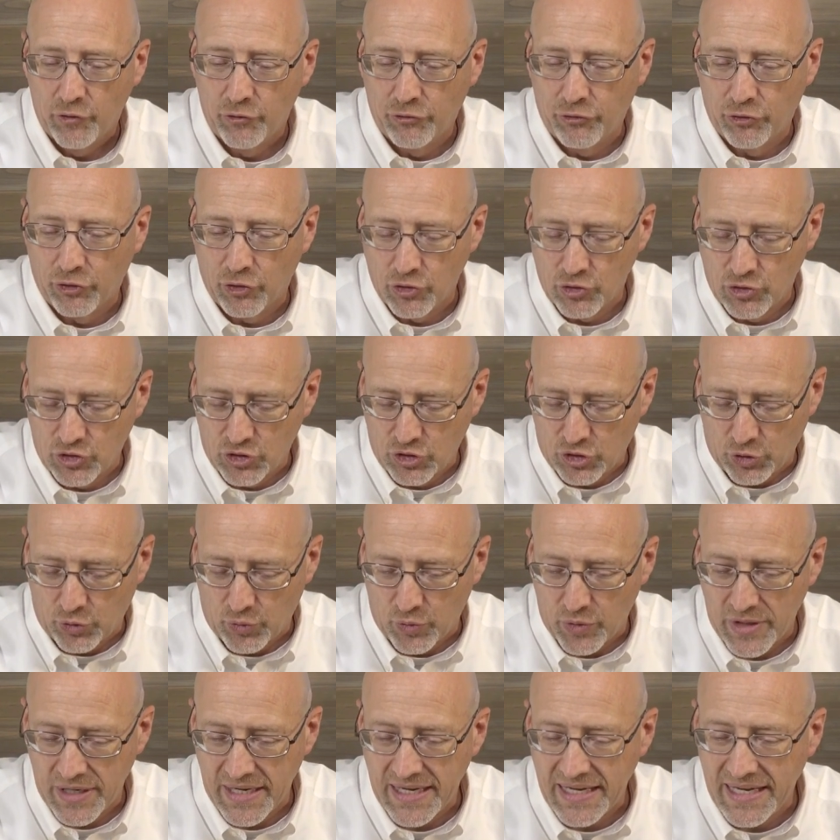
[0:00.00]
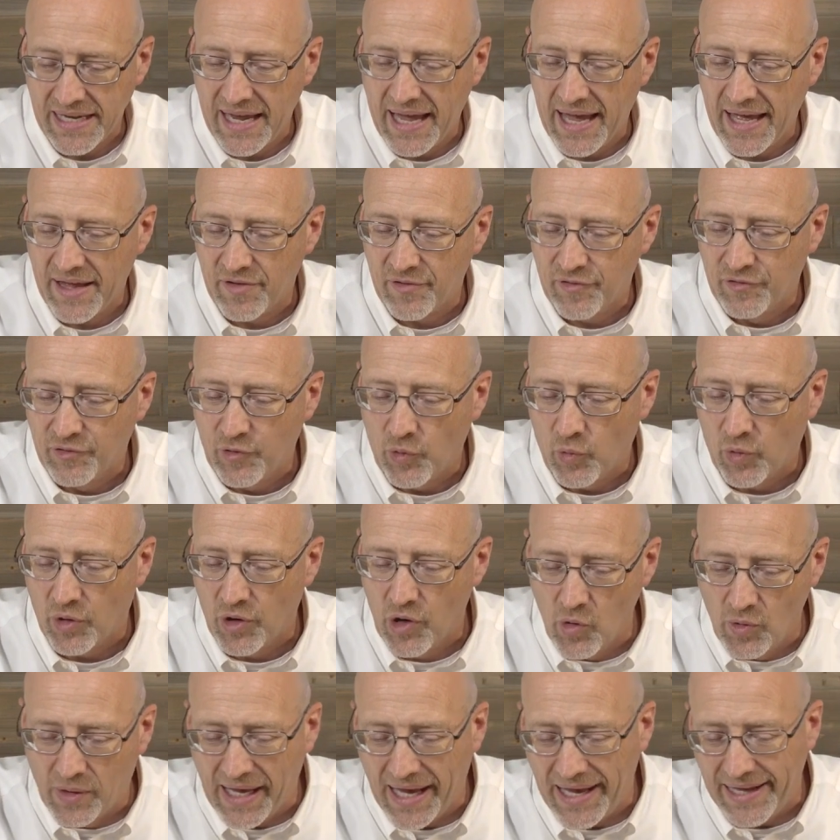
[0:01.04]
verse 3 and
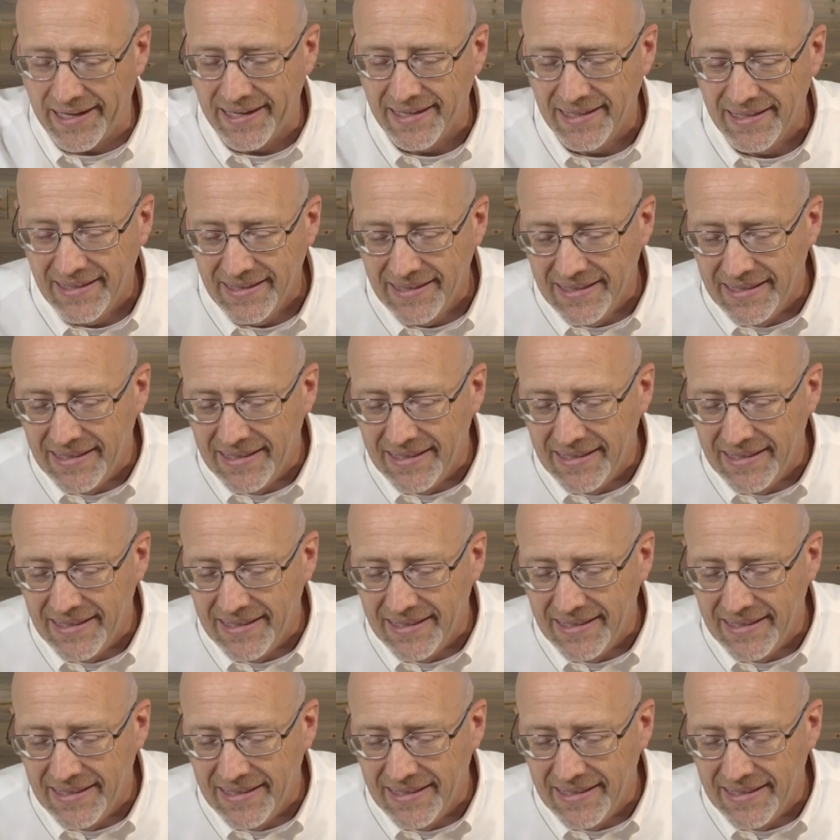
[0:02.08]
4. Okay.